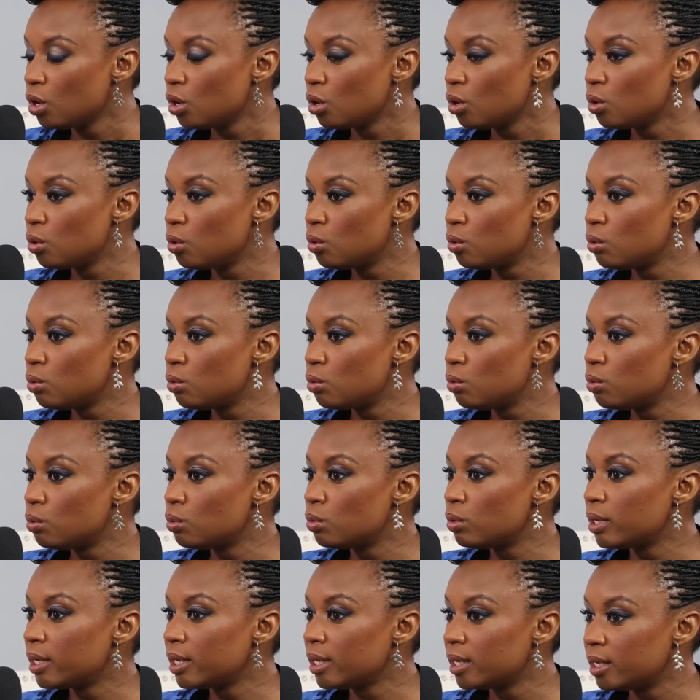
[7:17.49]

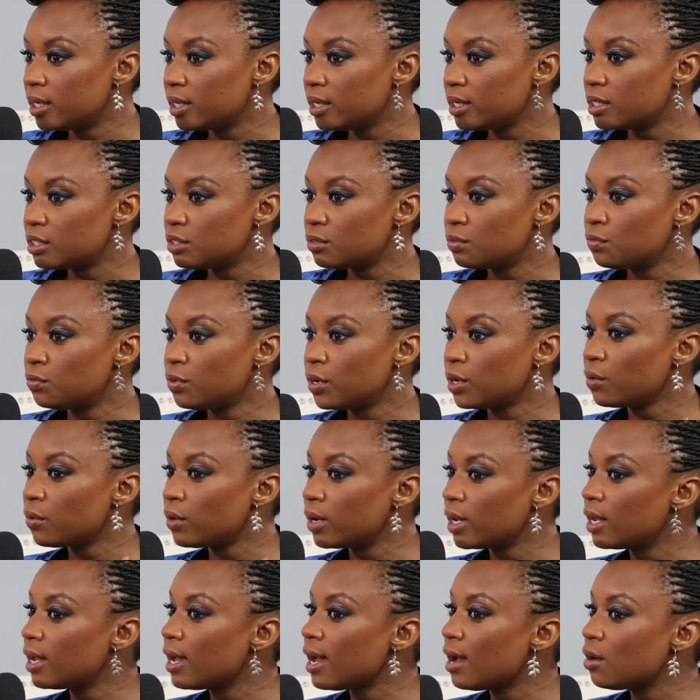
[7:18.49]
who is
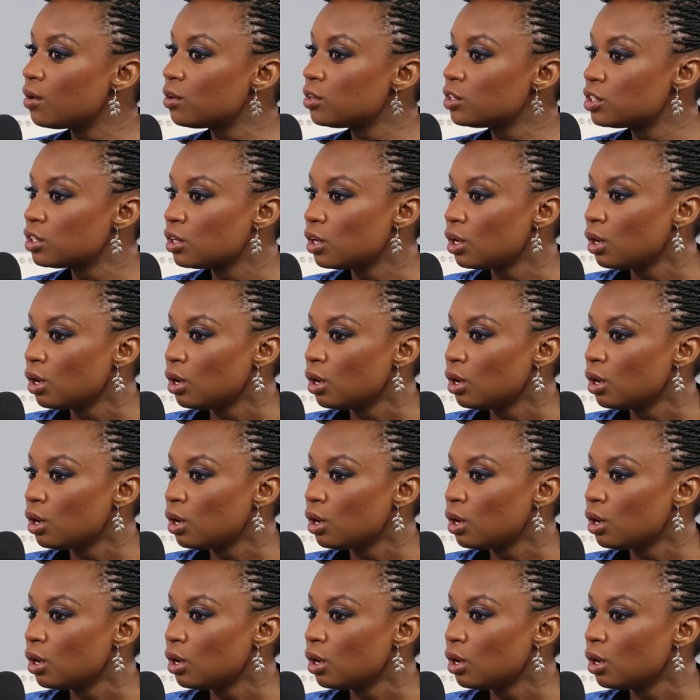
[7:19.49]
figuring out